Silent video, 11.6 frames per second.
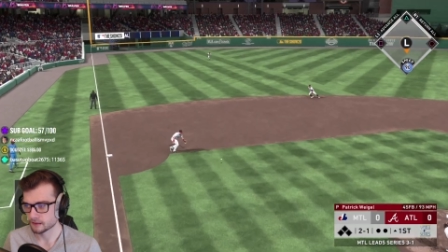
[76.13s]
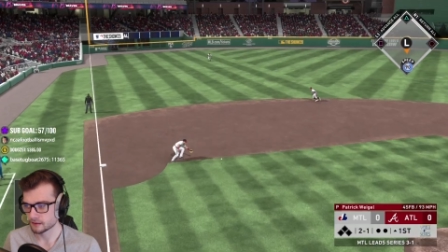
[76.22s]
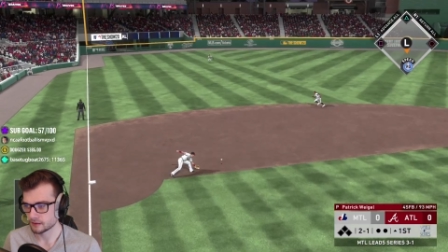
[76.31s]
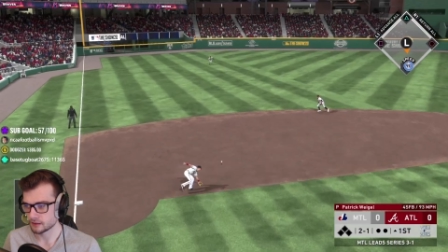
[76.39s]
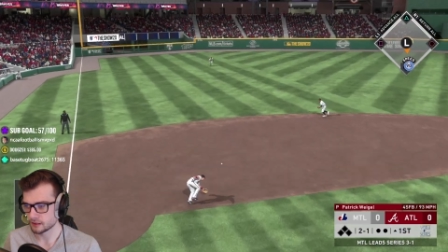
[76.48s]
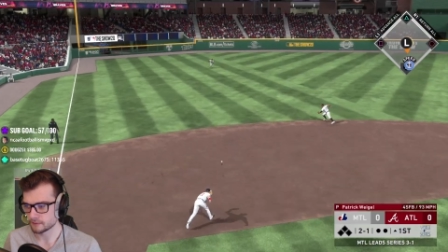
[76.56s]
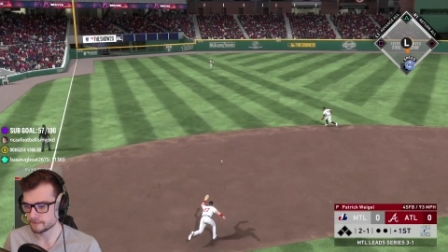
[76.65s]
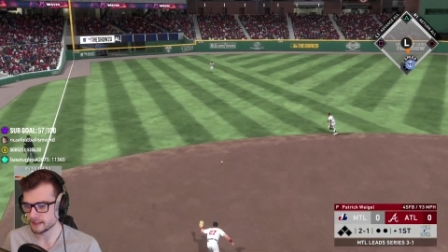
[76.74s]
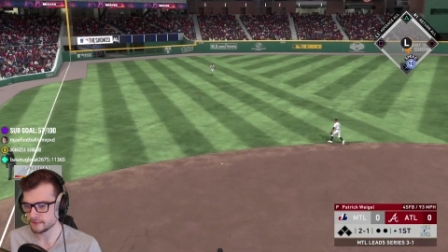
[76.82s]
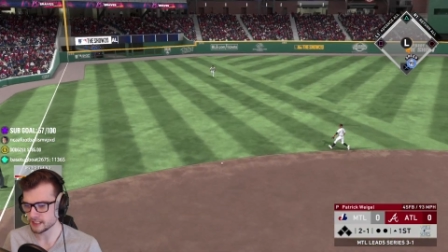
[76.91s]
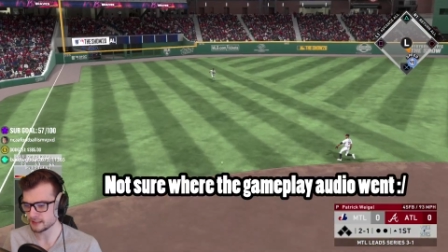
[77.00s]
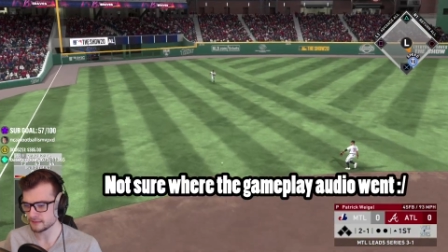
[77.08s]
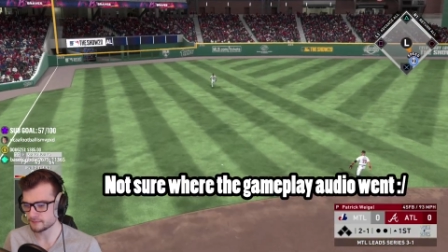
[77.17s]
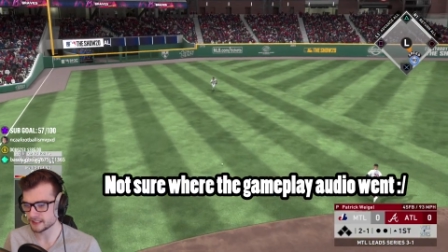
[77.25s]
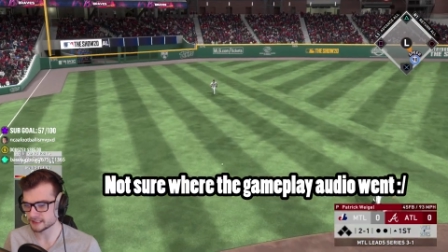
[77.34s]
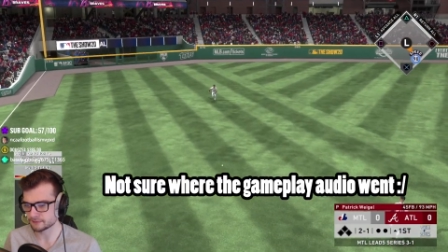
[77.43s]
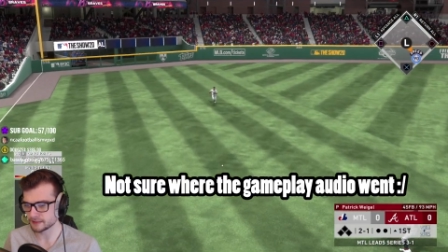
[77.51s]
Uh, maybe not the
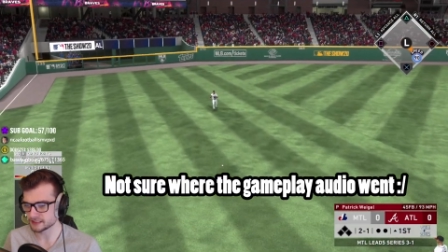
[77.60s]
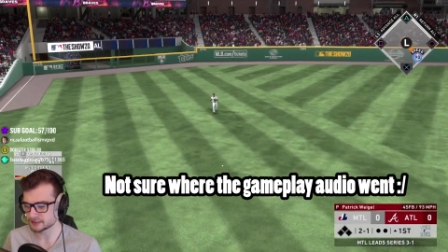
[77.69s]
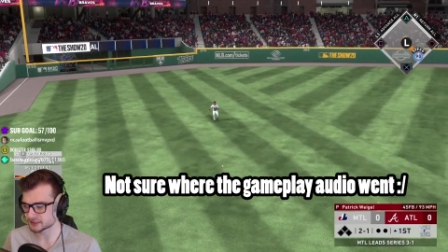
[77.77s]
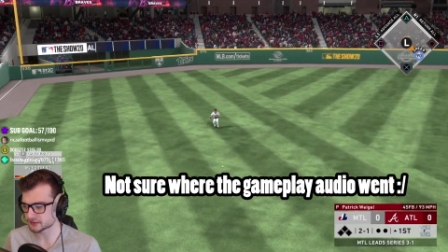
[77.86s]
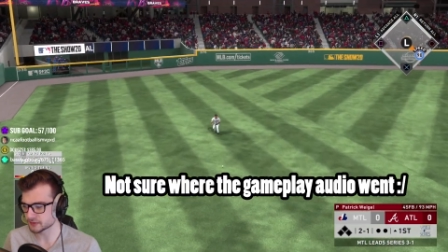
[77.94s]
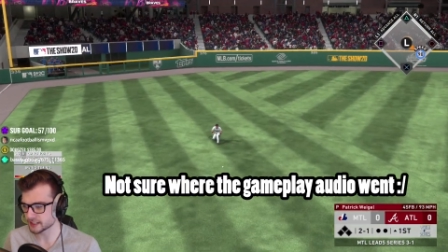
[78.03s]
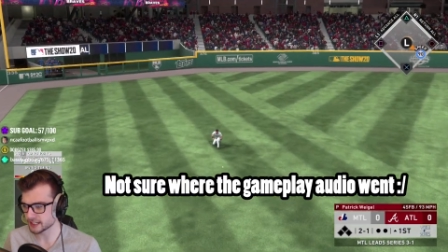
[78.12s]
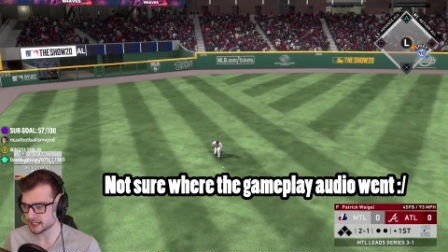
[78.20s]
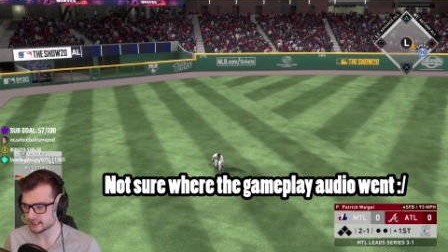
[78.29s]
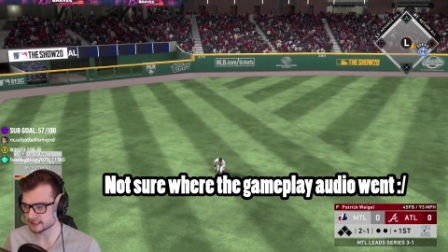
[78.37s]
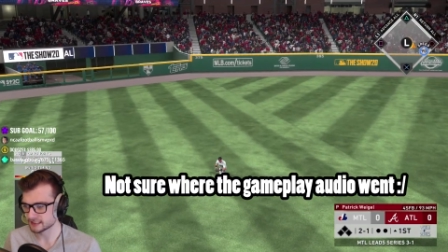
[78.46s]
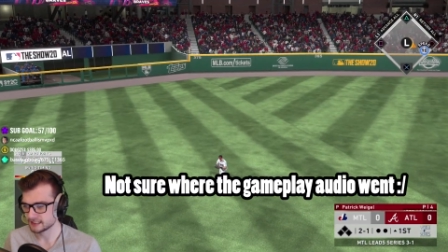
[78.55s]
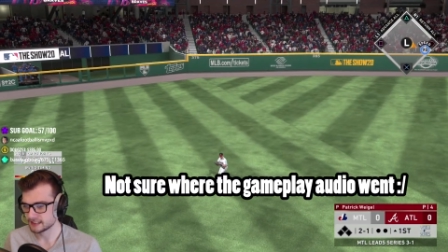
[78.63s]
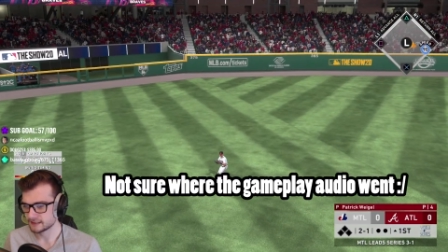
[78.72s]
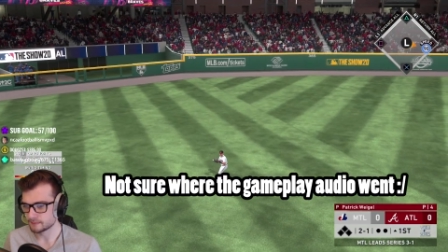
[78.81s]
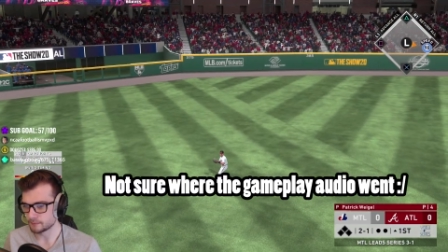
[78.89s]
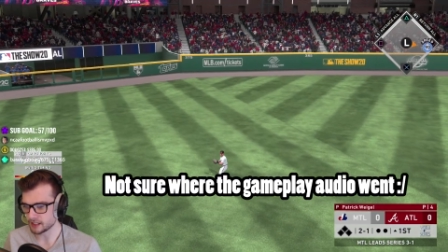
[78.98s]
best pitch to swing at,
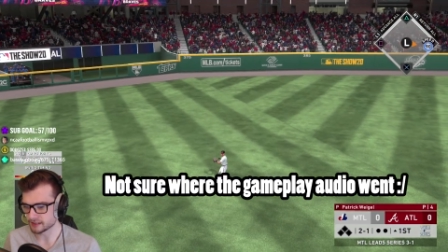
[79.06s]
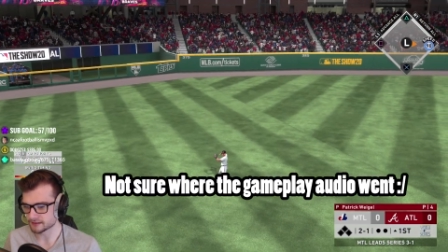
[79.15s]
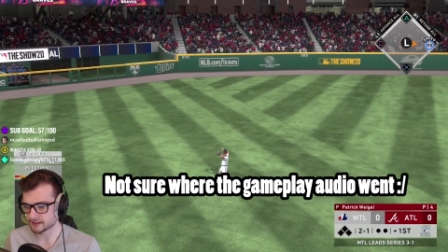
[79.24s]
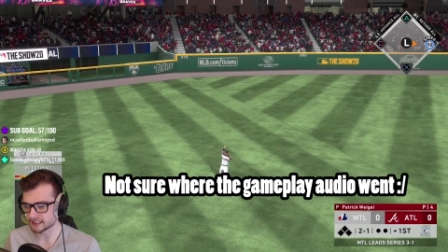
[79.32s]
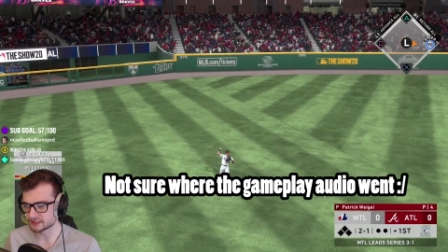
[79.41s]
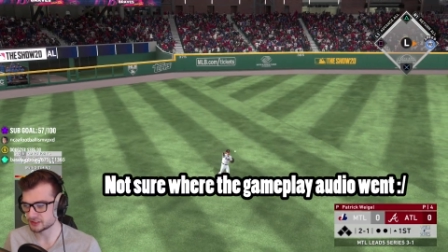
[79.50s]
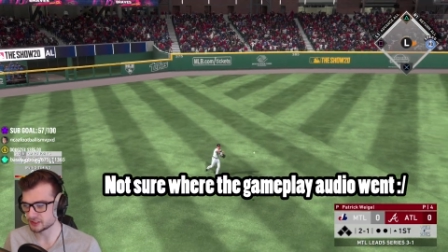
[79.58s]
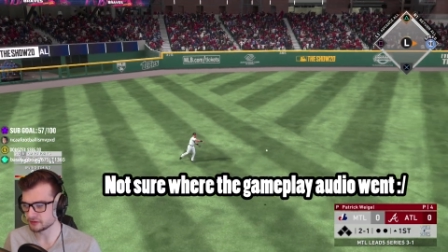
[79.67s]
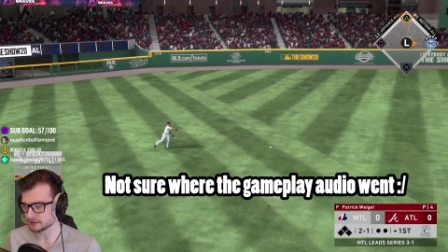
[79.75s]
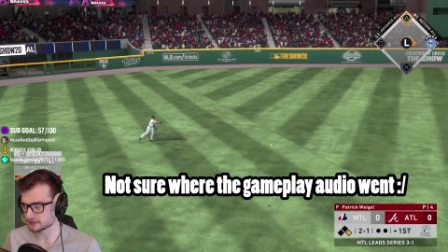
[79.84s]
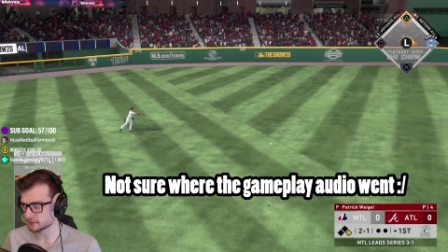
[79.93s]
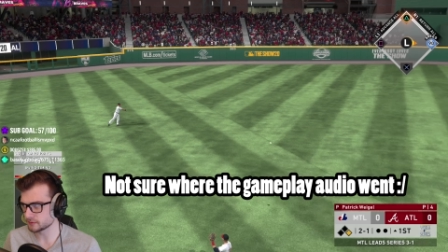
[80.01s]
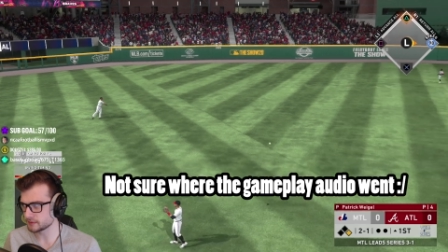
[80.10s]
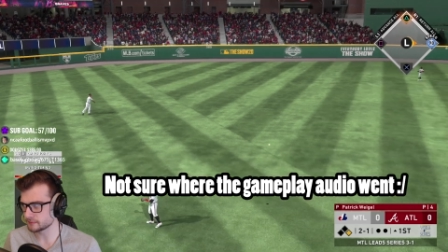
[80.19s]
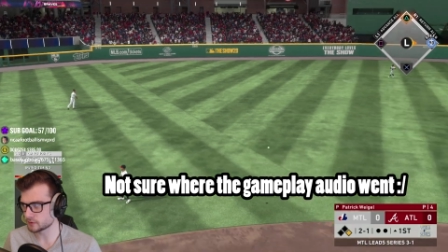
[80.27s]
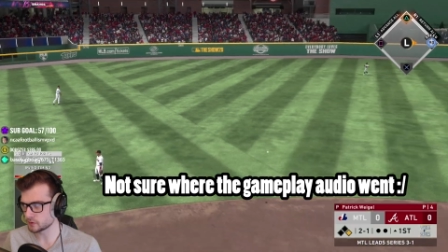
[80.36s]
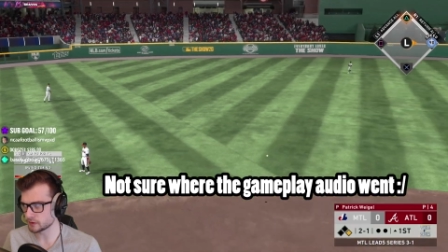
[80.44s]
but Greg Jones will be
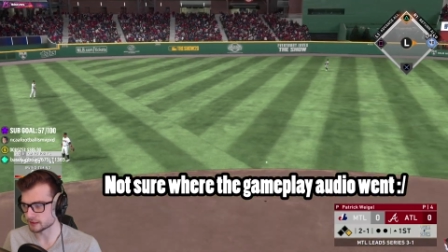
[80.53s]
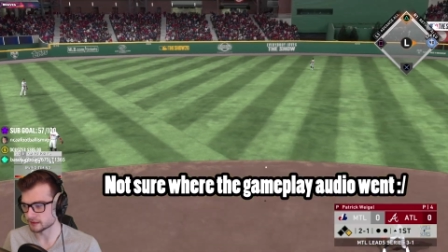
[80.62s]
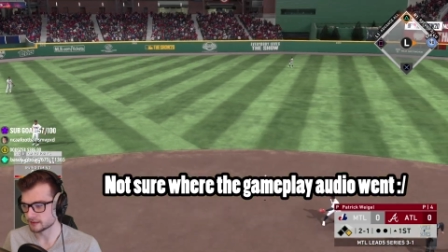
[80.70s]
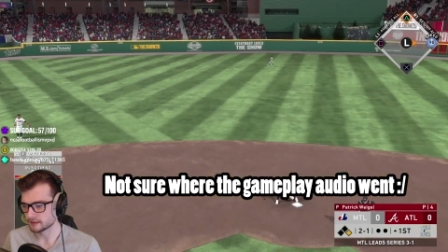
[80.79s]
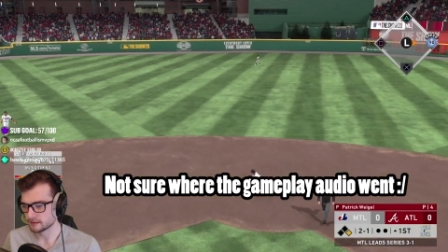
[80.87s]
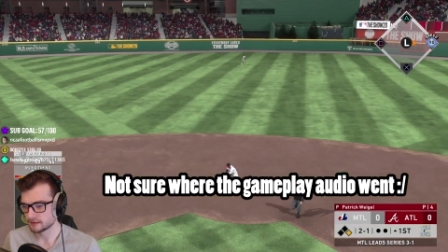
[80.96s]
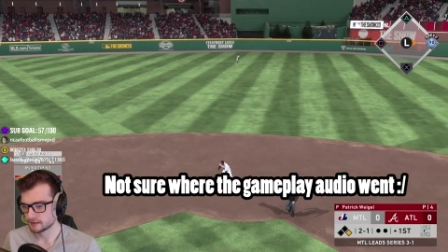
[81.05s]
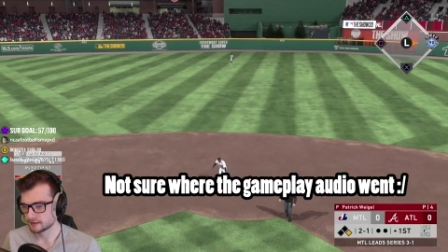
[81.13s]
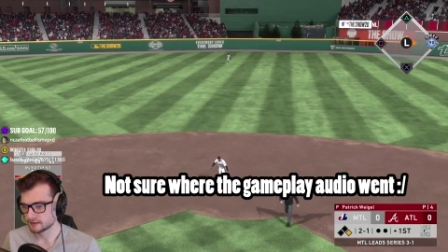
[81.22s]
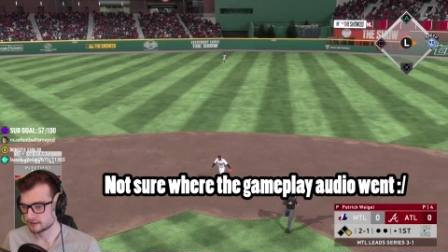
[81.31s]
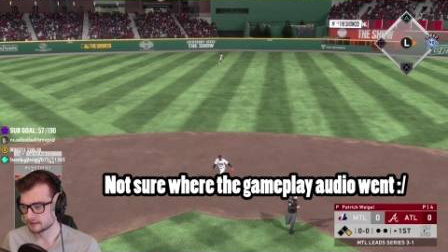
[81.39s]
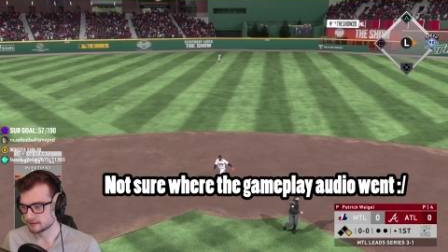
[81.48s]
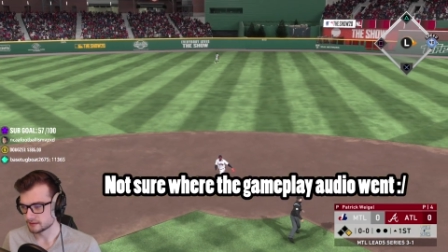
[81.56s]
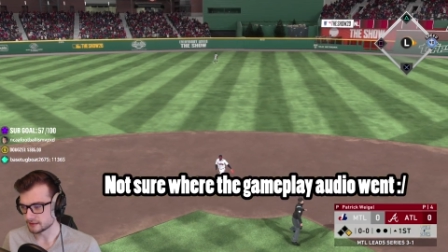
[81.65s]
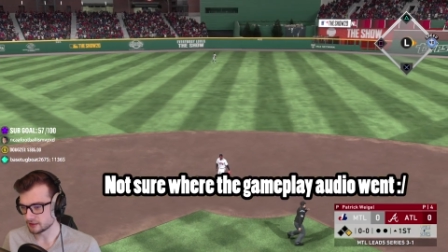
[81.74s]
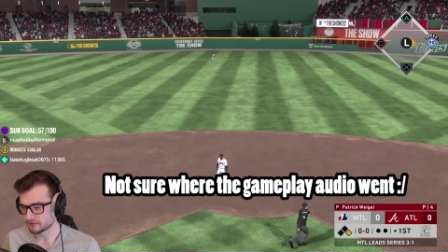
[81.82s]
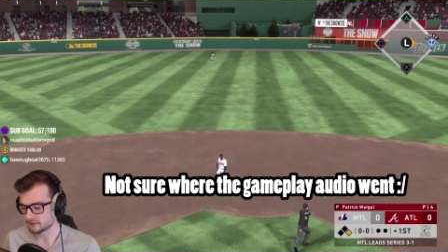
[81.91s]
aboard.
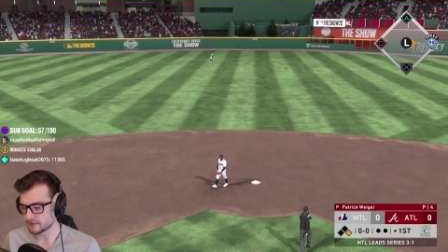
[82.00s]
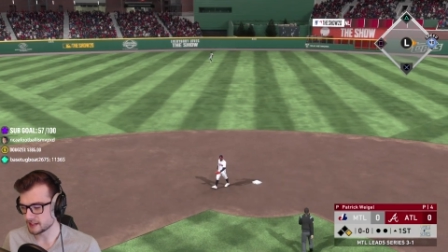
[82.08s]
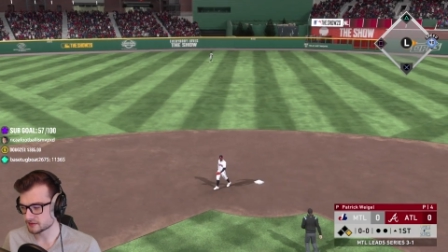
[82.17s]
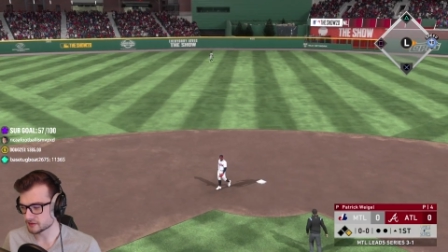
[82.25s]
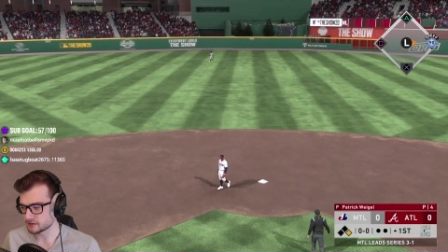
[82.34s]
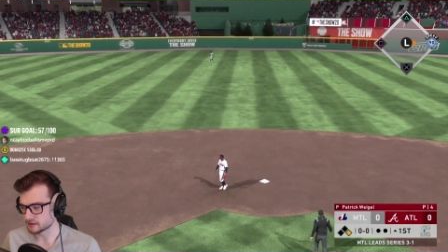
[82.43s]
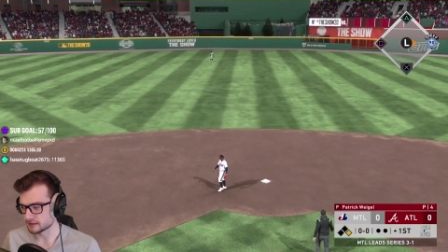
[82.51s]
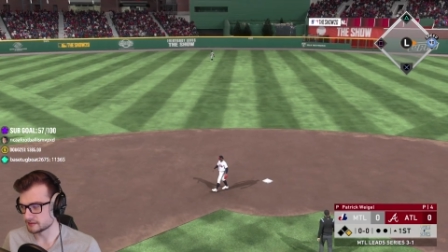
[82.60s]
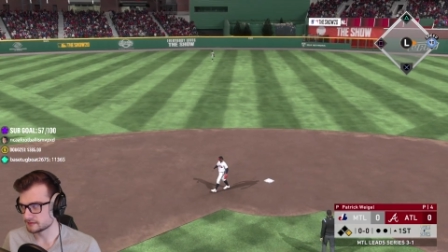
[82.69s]
Leadoff man's on.